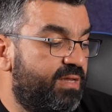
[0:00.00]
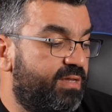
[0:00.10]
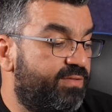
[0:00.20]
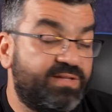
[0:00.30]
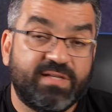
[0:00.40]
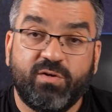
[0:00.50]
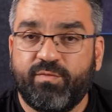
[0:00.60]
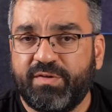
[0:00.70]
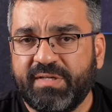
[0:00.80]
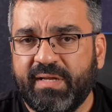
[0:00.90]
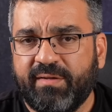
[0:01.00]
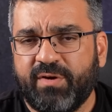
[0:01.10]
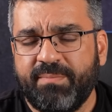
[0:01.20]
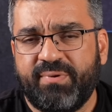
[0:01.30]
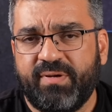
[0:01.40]
There's a new vertical
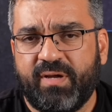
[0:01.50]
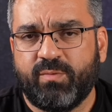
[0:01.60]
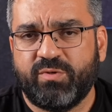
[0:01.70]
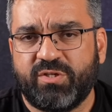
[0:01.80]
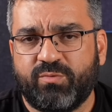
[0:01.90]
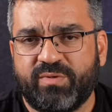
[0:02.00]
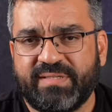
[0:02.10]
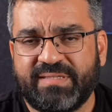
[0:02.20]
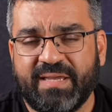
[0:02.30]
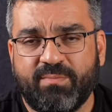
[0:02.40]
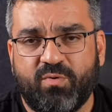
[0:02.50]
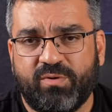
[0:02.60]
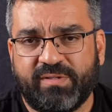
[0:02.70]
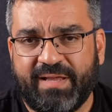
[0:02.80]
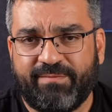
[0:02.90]
grip. I wish it was the same
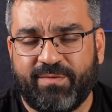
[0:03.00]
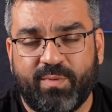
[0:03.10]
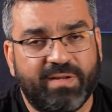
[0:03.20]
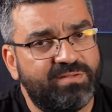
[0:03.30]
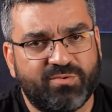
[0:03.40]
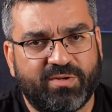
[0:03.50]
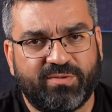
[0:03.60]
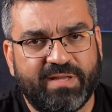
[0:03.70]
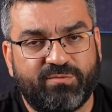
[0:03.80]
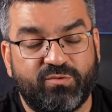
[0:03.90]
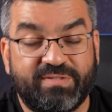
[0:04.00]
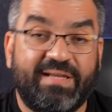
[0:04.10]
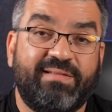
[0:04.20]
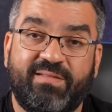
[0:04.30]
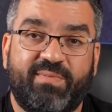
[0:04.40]
old Alpha 1, so I don't have to sell
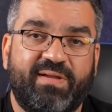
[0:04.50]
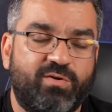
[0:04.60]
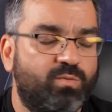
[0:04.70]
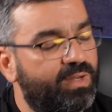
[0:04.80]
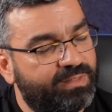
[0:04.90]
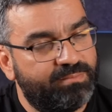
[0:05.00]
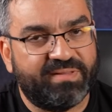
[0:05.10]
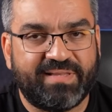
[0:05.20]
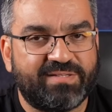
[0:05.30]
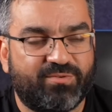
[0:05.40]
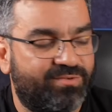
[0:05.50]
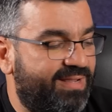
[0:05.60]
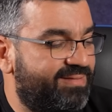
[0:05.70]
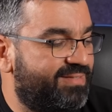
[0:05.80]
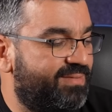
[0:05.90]
it and buy a new one, but that's all
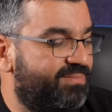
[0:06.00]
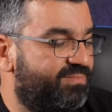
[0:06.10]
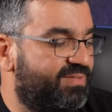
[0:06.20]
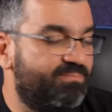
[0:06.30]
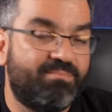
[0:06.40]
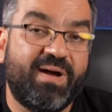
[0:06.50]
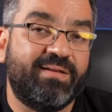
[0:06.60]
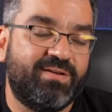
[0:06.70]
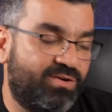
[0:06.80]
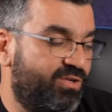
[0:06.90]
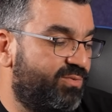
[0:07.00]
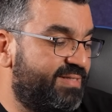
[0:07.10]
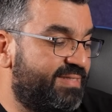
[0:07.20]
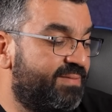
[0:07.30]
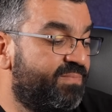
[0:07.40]
right. That's a minor
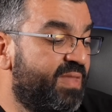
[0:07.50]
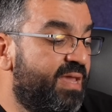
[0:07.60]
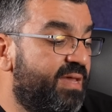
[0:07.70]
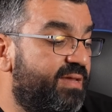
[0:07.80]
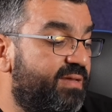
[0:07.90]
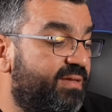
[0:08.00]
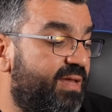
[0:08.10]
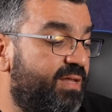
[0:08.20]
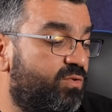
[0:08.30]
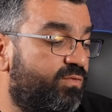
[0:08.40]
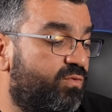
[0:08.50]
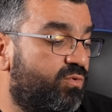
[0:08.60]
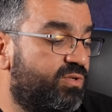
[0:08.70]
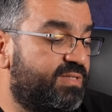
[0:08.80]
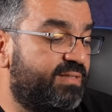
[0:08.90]
nuance. Uh, and of
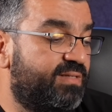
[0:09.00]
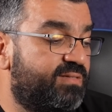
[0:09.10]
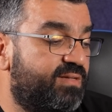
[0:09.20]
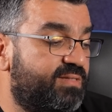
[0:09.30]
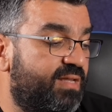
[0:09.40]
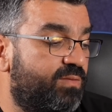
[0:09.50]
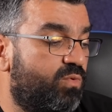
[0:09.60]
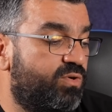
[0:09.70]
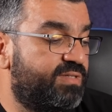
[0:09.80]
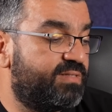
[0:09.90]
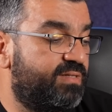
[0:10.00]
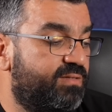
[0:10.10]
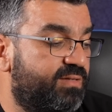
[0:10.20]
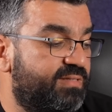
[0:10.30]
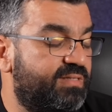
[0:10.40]
course, it is dust and moist
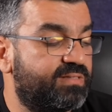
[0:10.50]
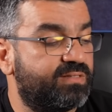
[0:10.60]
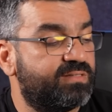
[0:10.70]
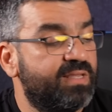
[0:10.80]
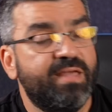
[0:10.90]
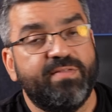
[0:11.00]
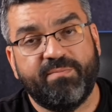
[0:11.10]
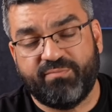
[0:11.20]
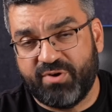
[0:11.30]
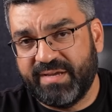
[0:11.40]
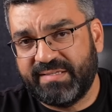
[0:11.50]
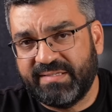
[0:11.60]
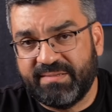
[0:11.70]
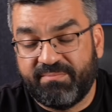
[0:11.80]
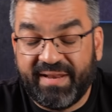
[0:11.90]
resistance. The price
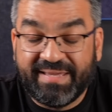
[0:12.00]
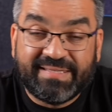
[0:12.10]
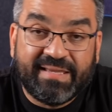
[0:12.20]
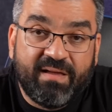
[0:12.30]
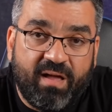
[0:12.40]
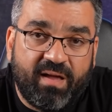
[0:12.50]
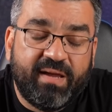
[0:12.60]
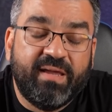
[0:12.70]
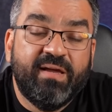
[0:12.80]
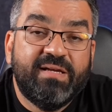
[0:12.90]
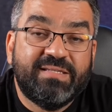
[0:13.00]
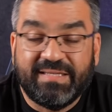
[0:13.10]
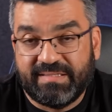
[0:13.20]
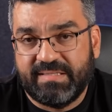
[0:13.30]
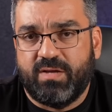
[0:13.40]
is a blazing high
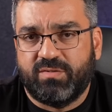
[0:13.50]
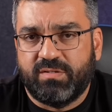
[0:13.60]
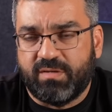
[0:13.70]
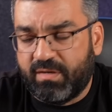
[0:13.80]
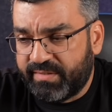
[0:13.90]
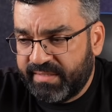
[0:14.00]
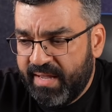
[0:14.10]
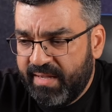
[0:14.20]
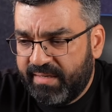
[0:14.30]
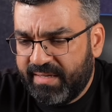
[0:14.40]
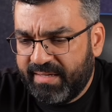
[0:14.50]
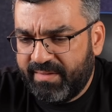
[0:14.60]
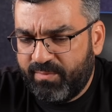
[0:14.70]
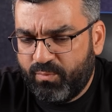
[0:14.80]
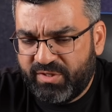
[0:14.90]
$6,000,
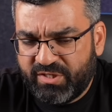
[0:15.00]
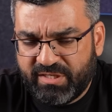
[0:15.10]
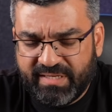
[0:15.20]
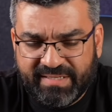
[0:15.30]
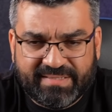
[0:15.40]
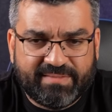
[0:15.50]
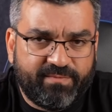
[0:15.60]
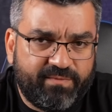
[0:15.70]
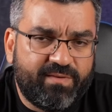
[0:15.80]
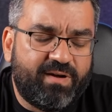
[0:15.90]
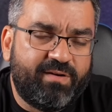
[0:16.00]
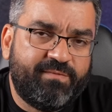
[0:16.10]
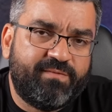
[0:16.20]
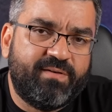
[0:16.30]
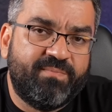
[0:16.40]
uh, which is far
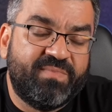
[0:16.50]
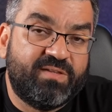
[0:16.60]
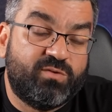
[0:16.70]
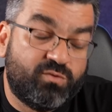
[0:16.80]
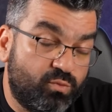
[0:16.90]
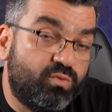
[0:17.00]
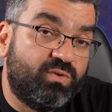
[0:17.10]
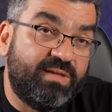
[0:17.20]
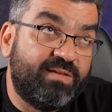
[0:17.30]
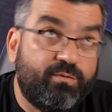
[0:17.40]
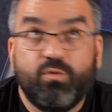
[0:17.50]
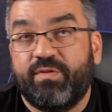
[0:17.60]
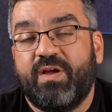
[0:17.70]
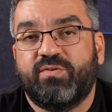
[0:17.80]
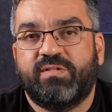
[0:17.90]
from the, two, uh, the
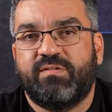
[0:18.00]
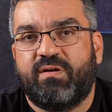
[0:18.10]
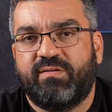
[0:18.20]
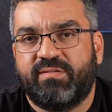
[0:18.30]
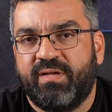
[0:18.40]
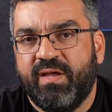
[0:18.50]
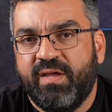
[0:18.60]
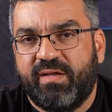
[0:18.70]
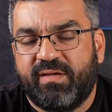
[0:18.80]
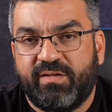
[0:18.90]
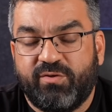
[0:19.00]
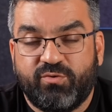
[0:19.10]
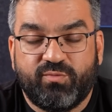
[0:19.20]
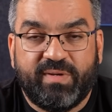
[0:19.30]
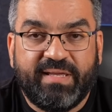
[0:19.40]
$4,000 uh,
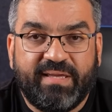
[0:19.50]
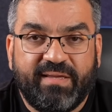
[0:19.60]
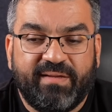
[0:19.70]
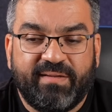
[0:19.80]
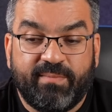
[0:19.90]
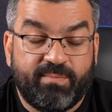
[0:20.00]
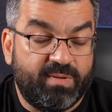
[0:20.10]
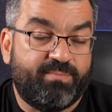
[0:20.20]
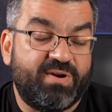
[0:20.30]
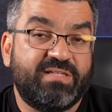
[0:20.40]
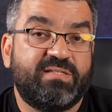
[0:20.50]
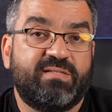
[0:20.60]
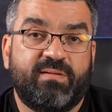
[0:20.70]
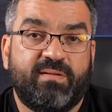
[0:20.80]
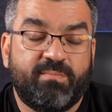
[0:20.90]
usually uh, price
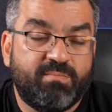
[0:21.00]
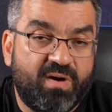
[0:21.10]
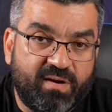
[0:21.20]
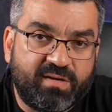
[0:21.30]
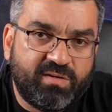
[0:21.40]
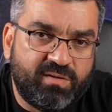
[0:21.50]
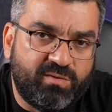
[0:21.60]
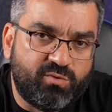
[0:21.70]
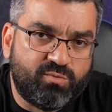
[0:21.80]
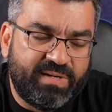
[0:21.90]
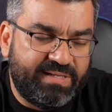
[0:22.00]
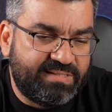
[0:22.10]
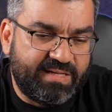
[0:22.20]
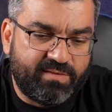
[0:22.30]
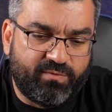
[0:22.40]
uh, mark usually
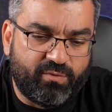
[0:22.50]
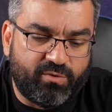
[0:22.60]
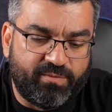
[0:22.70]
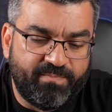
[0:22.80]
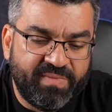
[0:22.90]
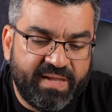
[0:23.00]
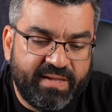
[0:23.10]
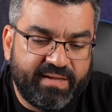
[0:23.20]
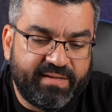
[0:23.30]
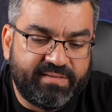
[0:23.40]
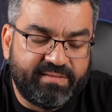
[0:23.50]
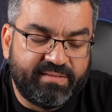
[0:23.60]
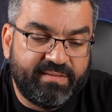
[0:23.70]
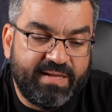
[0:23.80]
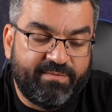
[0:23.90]
set for
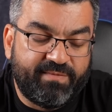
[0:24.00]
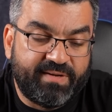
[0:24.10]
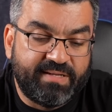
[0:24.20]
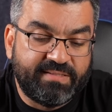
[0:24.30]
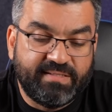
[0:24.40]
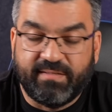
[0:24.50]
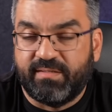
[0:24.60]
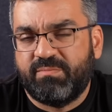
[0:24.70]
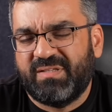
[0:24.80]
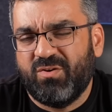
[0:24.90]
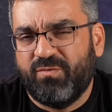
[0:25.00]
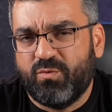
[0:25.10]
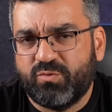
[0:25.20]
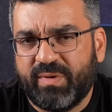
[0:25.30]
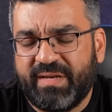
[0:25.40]
Alpha 9 series. But of
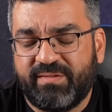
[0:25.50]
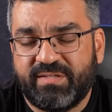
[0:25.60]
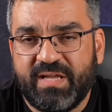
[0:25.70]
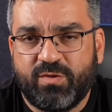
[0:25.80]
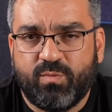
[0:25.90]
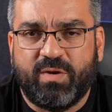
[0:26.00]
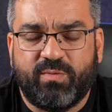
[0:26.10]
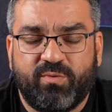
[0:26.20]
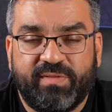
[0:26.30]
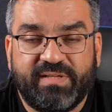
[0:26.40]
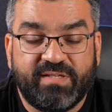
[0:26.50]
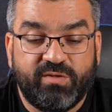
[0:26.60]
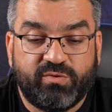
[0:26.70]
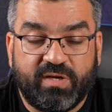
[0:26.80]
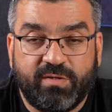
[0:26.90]
course, we can understand why with all this
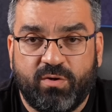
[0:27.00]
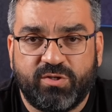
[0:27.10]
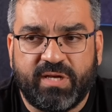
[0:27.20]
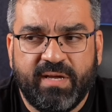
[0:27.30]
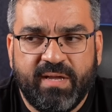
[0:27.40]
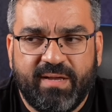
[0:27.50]
new technology.